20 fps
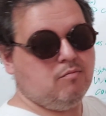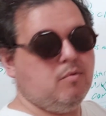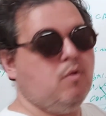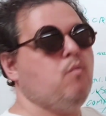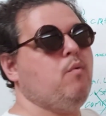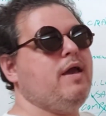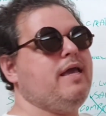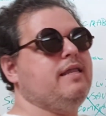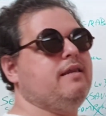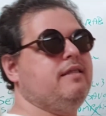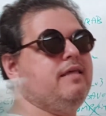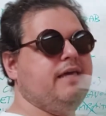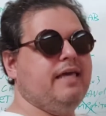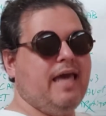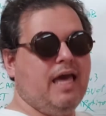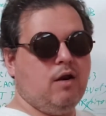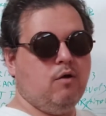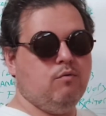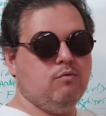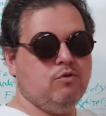But wait, he
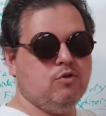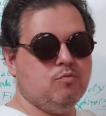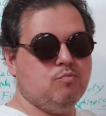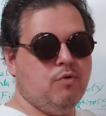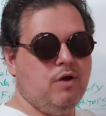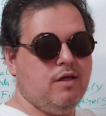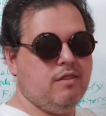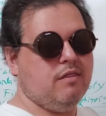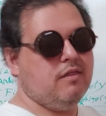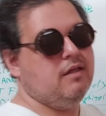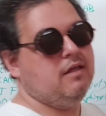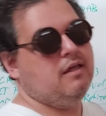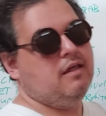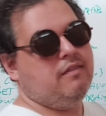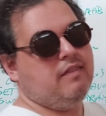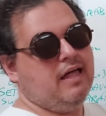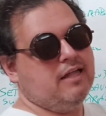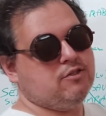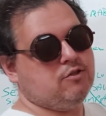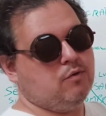can't hold his breath?
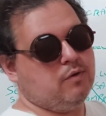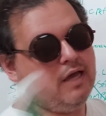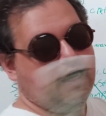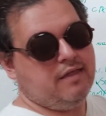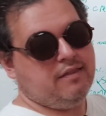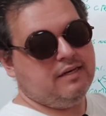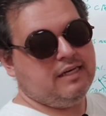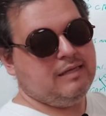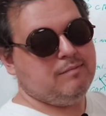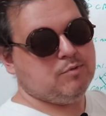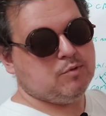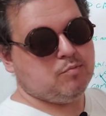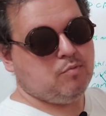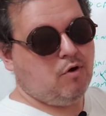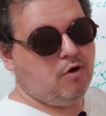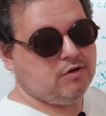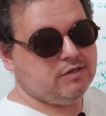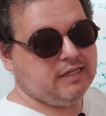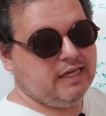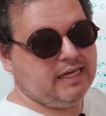That's okay, the deep
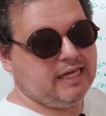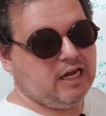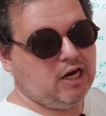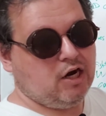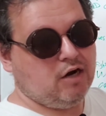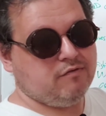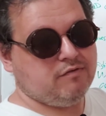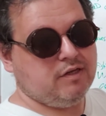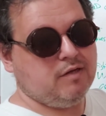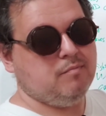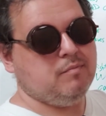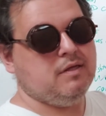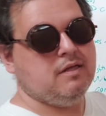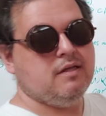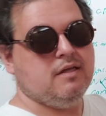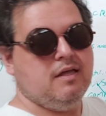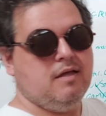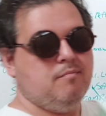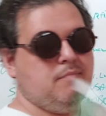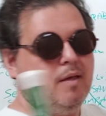spawn take care of him.
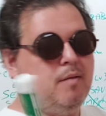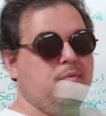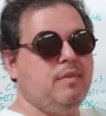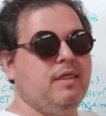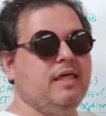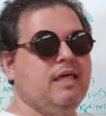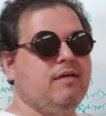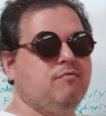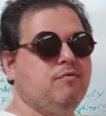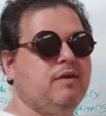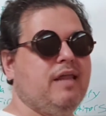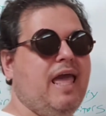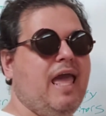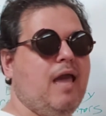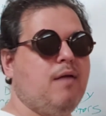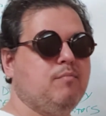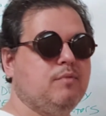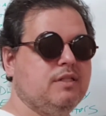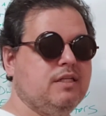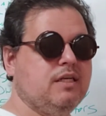Maybe they give an
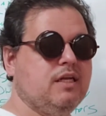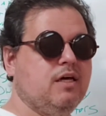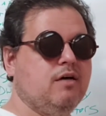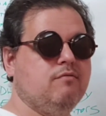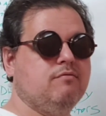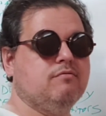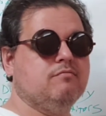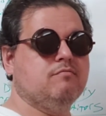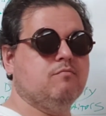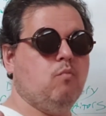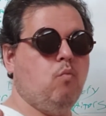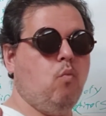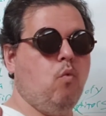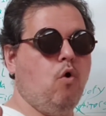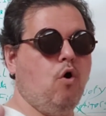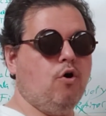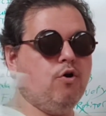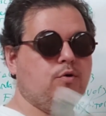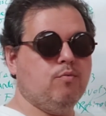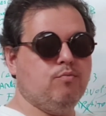amulet of
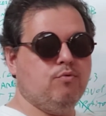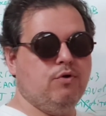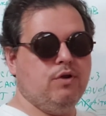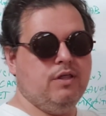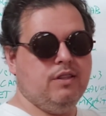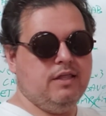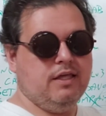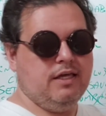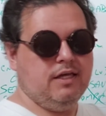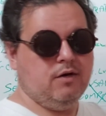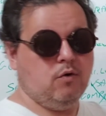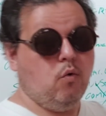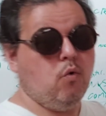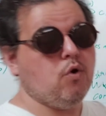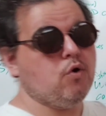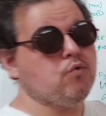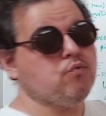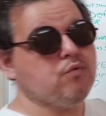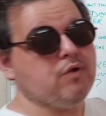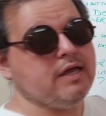water breathing
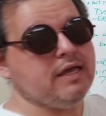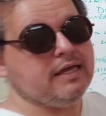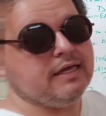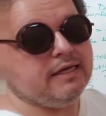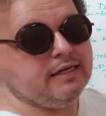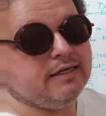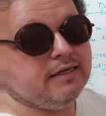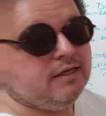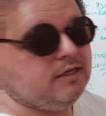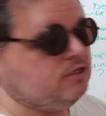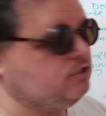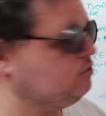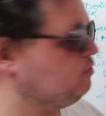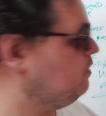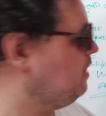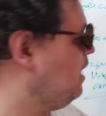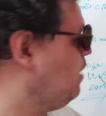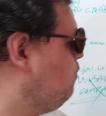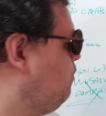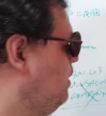or a ring, so
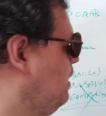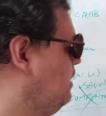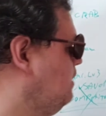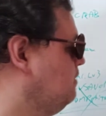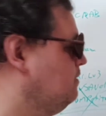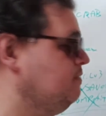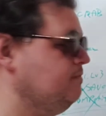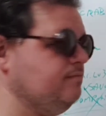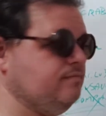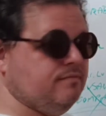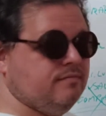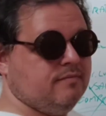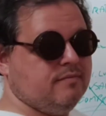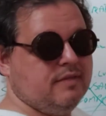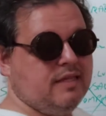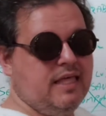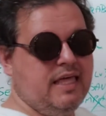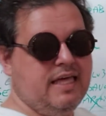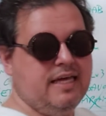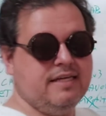that way
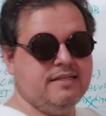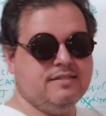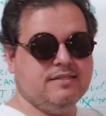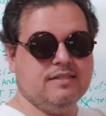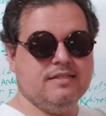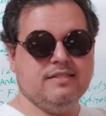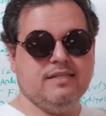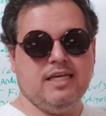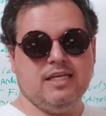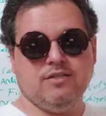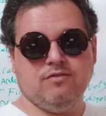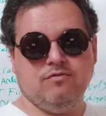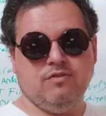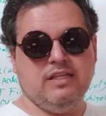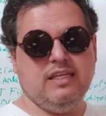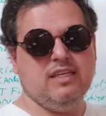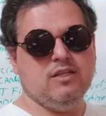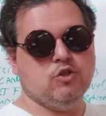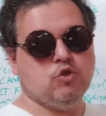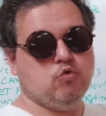he can
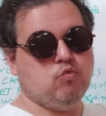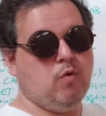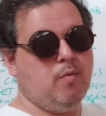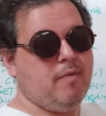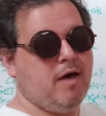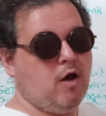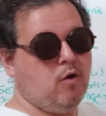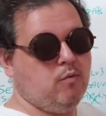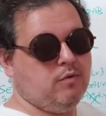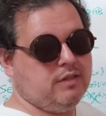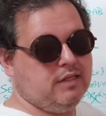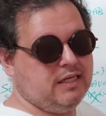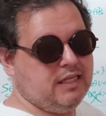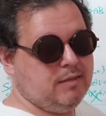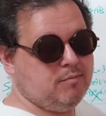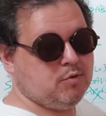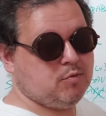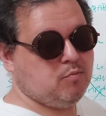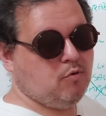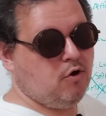successfully swim out with the
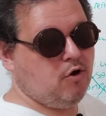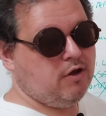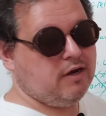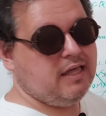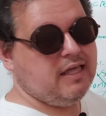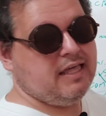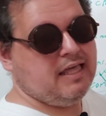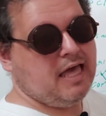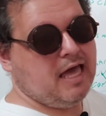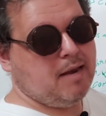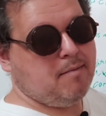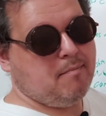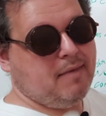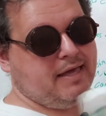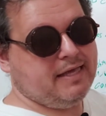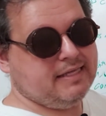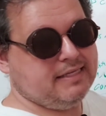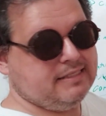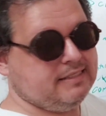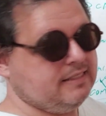deep spawn and
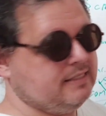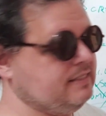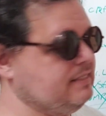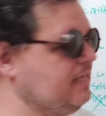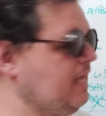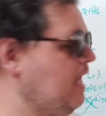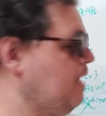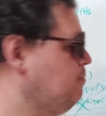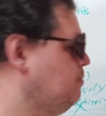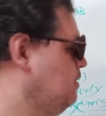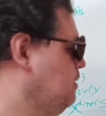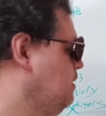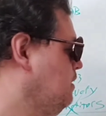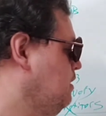make his escape.